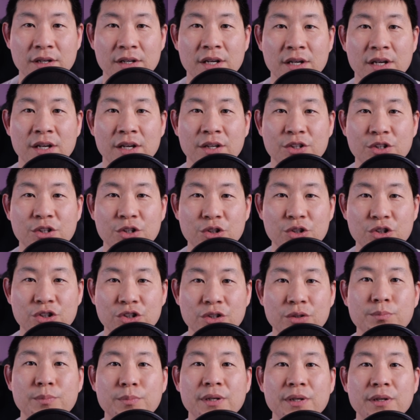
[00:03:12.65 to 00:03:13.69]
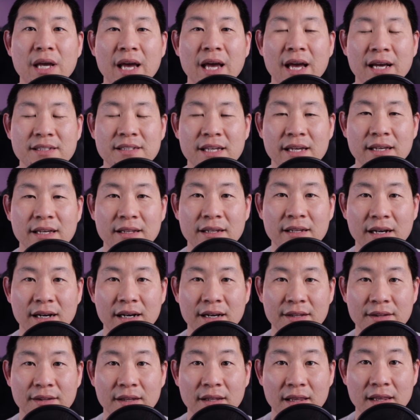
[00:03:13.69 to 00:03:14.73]
you should be exhaling
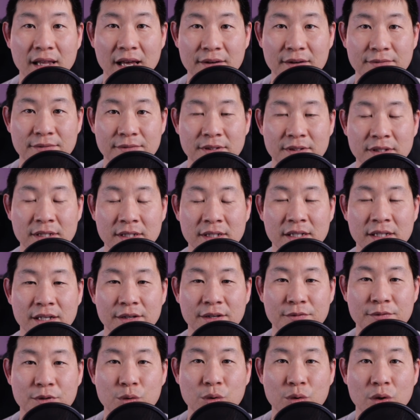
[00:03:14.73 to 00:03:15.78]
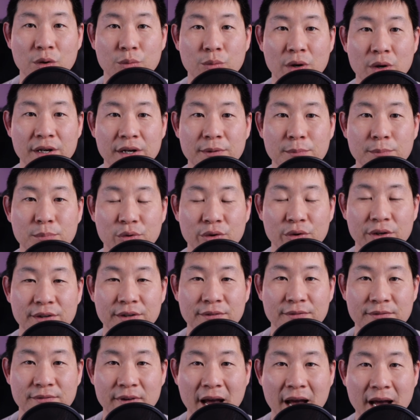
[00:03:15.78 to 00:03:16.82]
on the left if you are running pretty
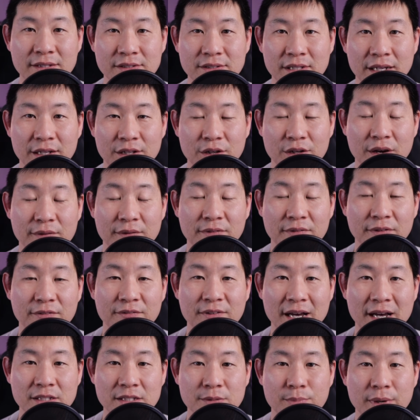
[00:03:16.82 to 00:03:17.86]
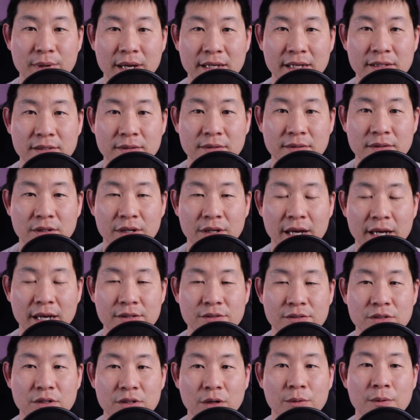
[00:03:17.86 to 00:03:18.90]
fast and you have a fast pace. Okay,
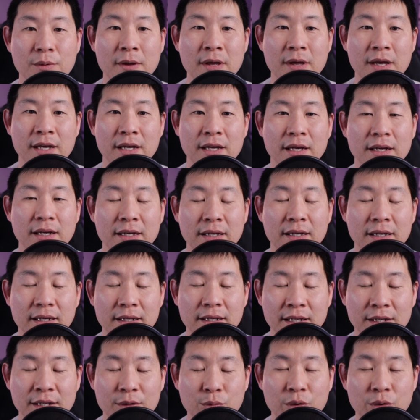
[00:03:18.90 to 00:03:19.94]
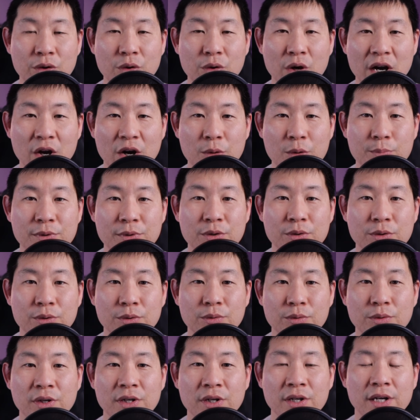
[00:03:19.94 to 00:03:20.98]
so it will help
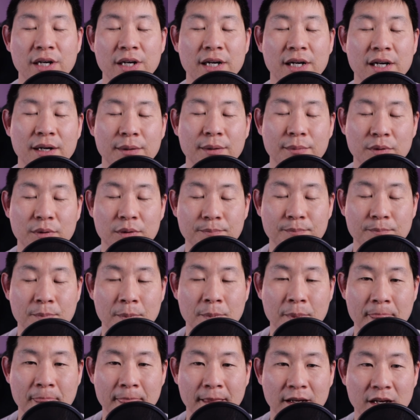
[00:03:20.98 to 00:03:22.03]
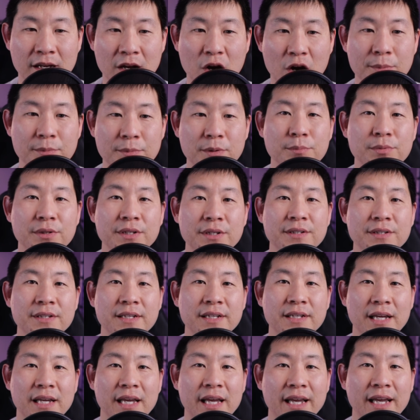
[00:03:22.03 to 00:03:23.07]
you calm your
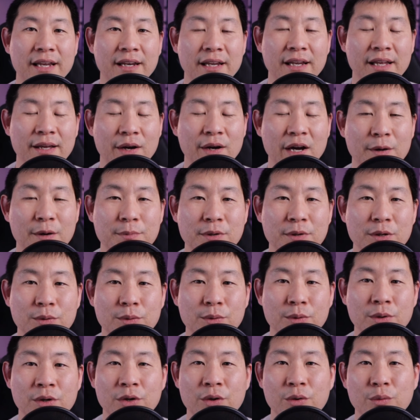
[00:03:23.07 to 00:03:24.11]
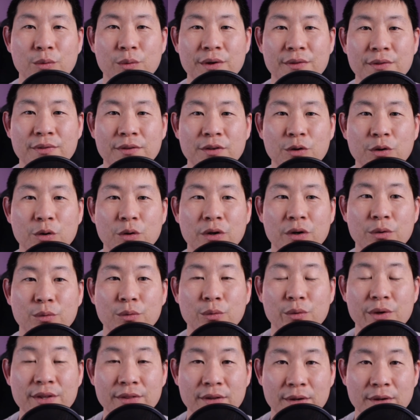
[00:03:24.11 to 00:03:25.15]
breathing and help you with your
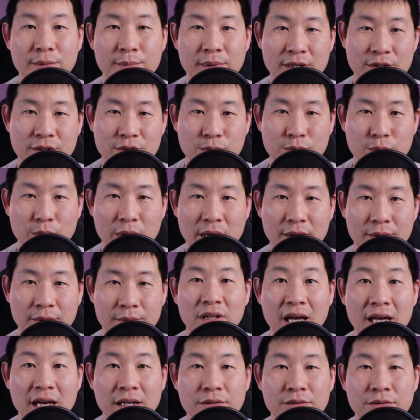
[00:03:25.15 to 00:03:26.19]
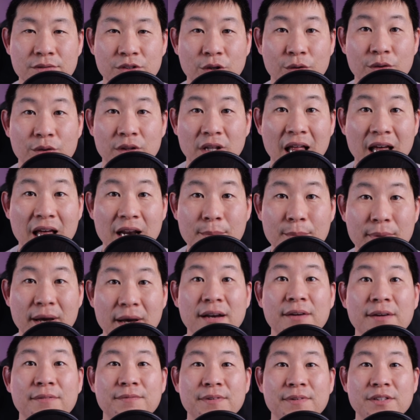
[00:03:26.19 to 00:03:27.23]
rhythm as well. So there's a lot of
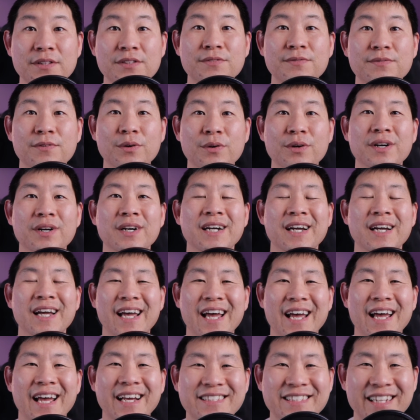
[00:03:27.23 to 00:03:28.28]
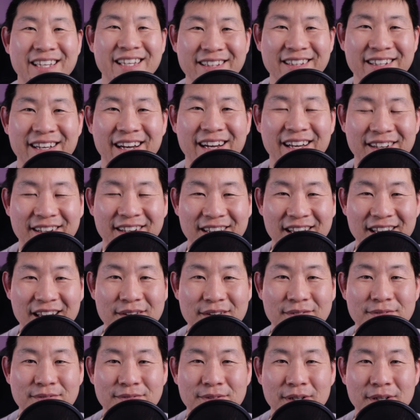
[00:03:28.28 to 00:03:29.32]
benefits for exhaling on the left
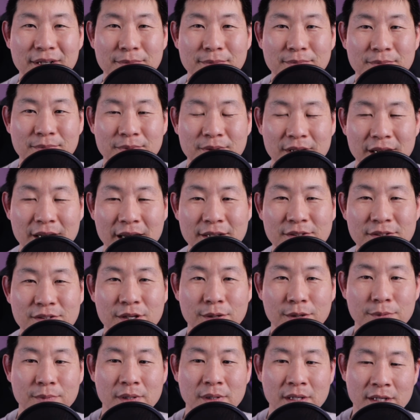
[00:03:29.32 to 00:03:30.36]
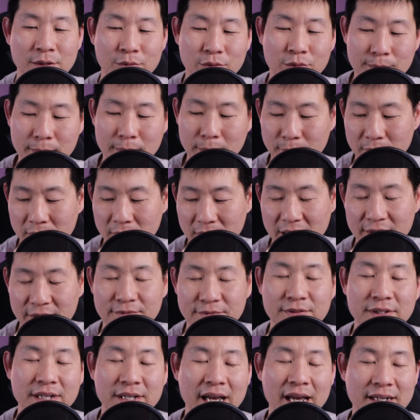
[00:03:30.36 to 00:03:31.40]
foot. Okay, so remember, left
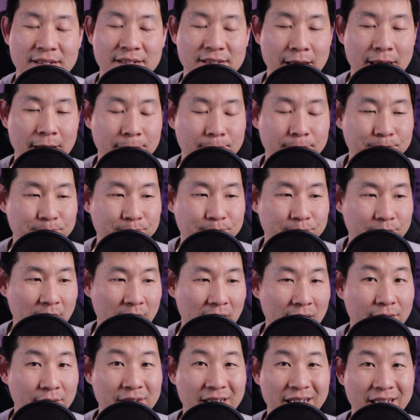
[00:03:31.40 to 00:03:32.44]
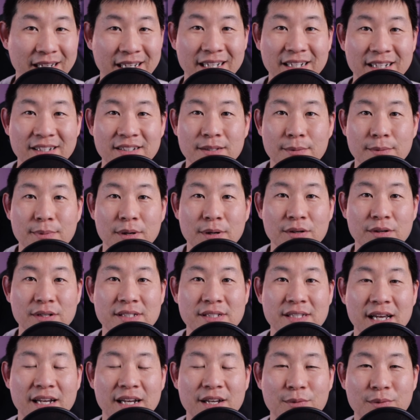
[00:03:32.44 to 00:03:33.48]
foot exhale. Now, here's a bonus
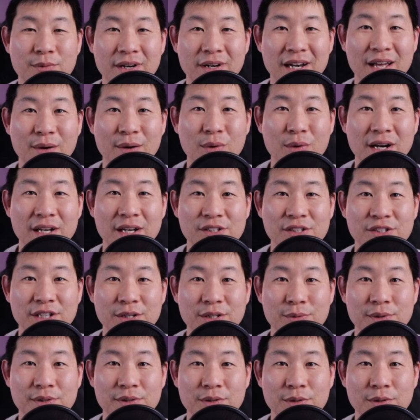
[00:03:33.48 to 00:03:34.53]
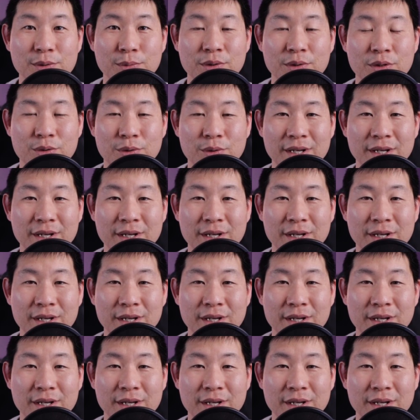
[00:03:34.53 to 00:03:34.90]
second one I wanted to share with you real quick